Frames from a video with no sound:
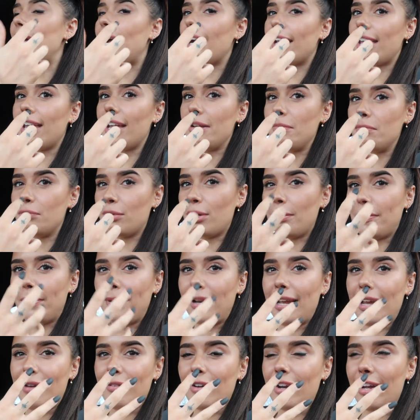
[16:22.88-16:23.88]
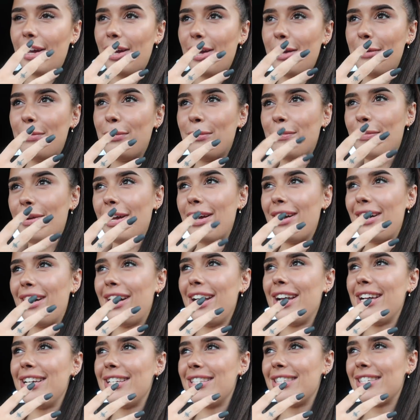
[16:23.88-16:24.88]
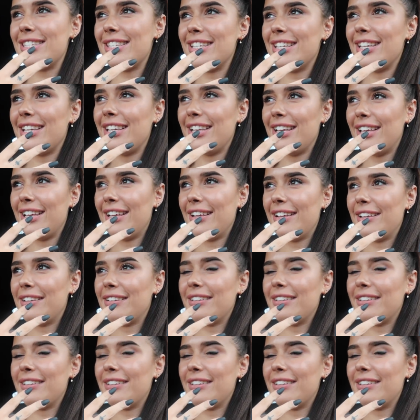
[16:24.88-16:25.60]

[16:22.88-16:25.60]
back in properly when I open my eyes. It's not um,